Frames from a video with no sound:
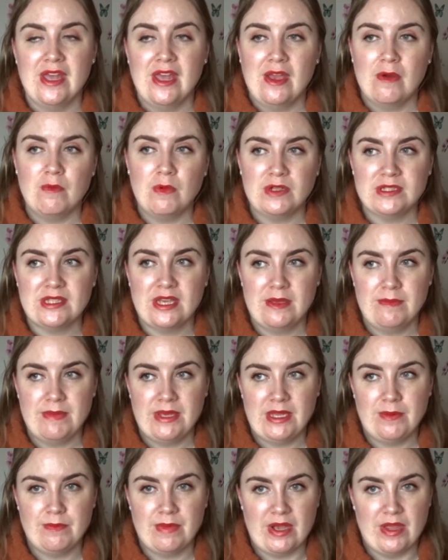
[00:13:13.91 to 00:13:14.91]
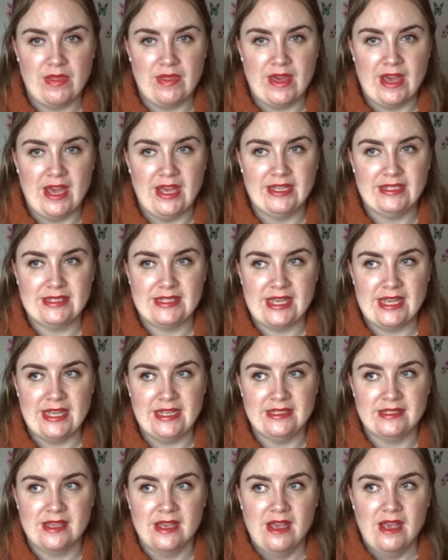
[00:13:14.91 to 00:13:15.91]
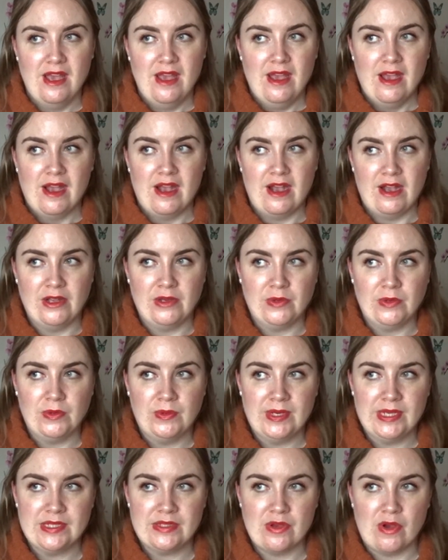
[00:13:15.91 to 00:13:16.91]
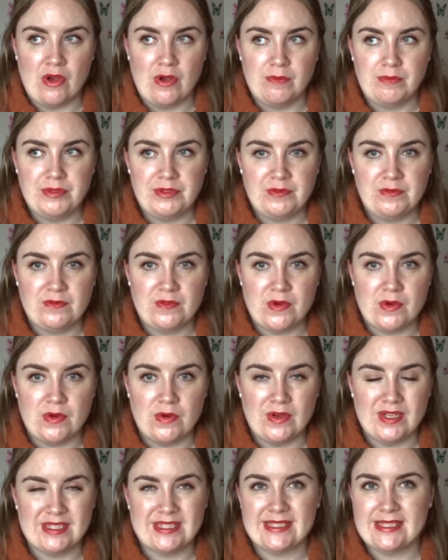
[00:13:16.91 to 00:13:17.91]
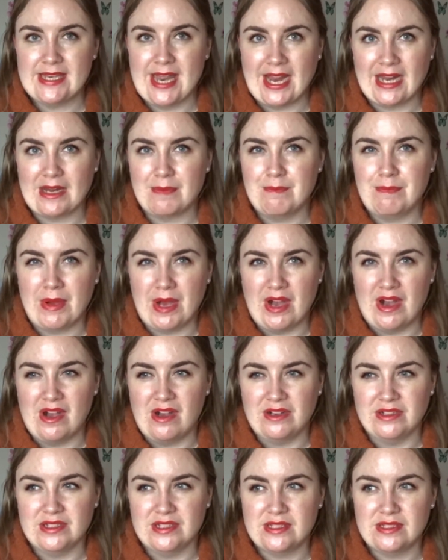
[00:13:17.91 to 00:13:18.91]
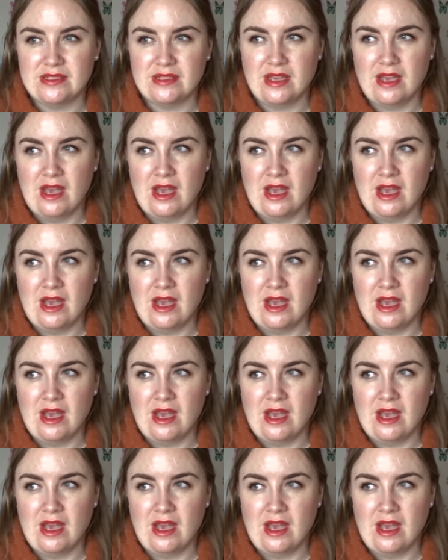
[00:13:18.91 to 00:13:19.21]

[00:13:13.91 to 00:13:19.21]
And what I mean by that is I always opt for snack bars,